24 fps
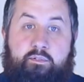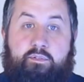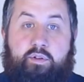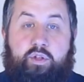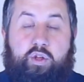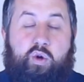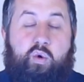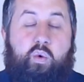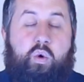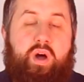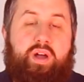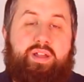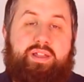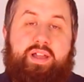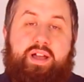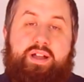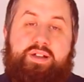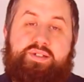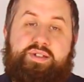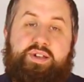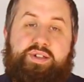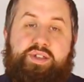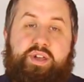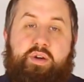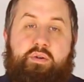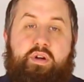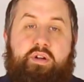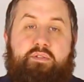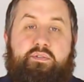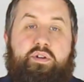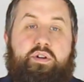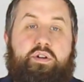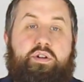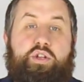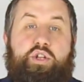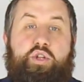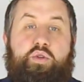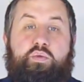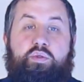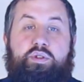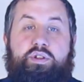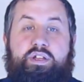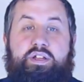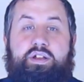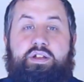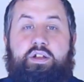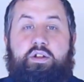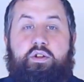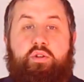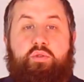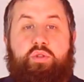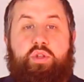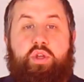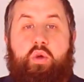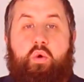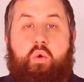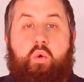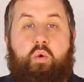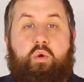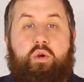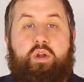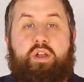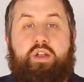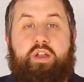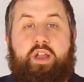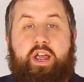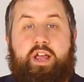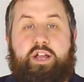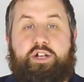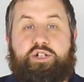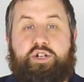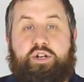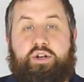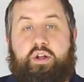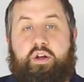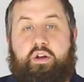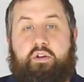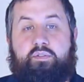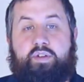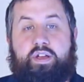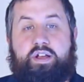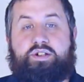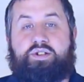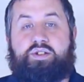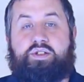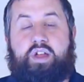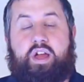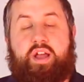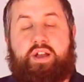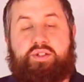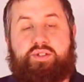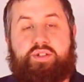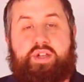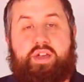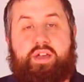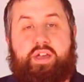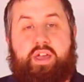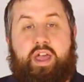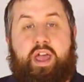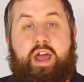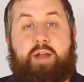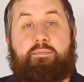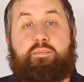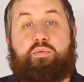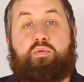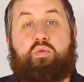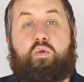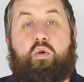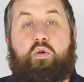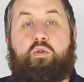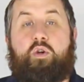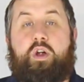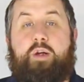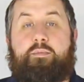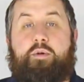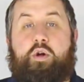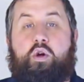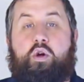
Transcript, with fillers: For the Quad light sticks, however, you will need to know the orientation of each light stick and program